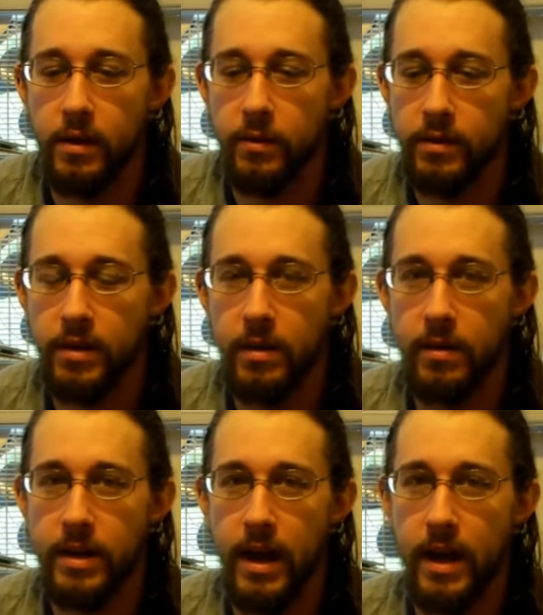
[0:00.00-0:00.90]
know, it's a
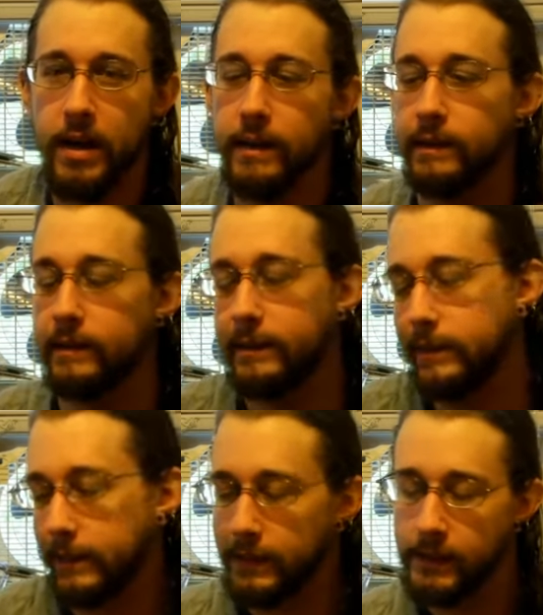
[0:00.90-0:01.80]
hurricane.
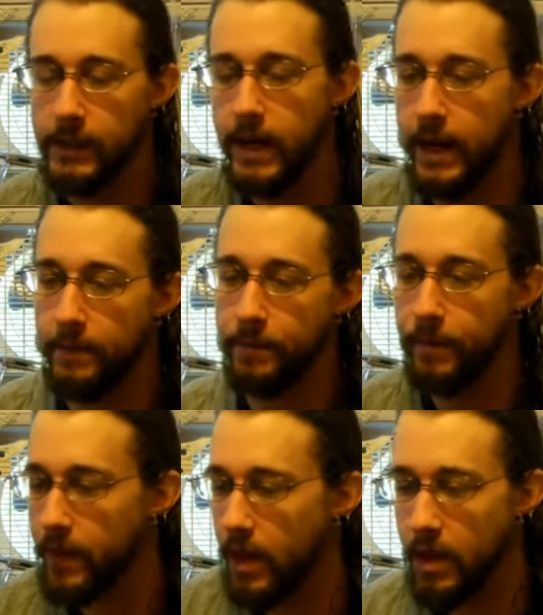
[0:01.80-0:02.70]
Yeah.
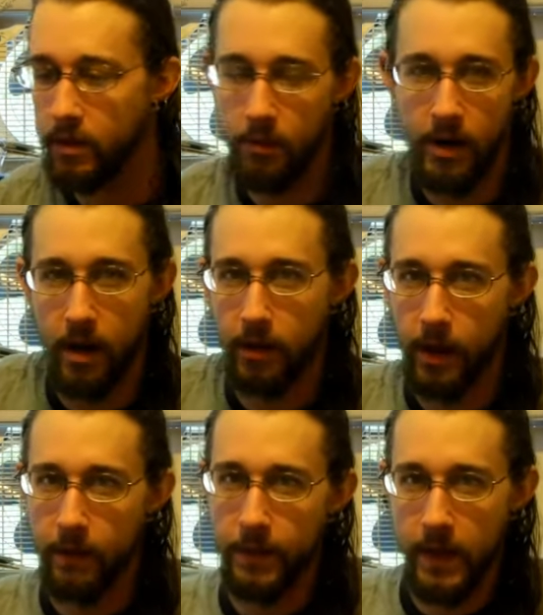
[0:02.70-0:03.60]
Don't we all
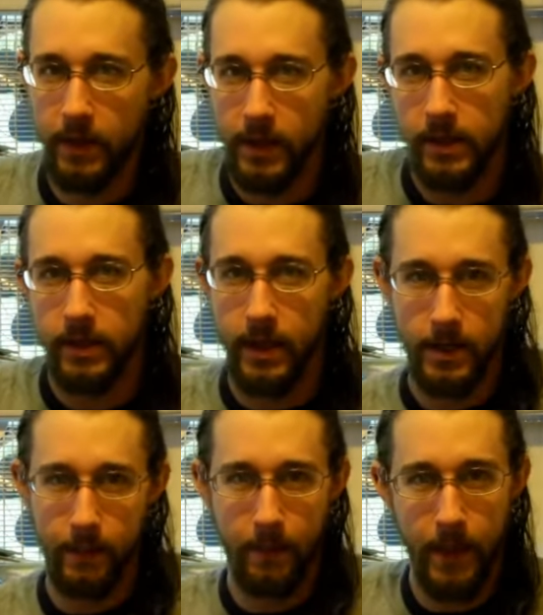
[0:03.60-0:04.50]
love things that
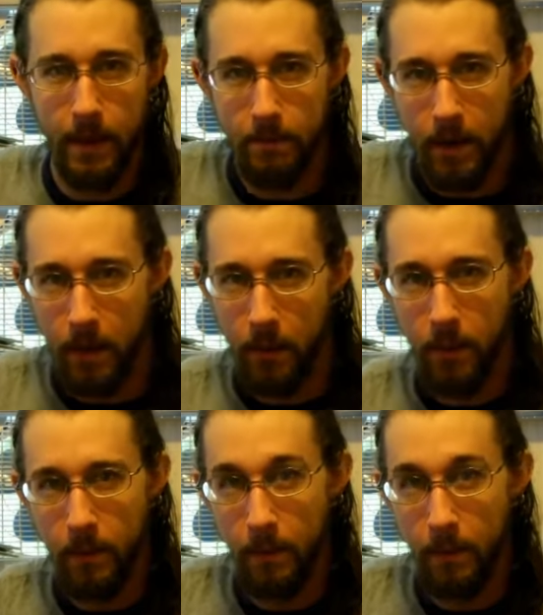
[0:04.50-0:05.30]
suck and blow?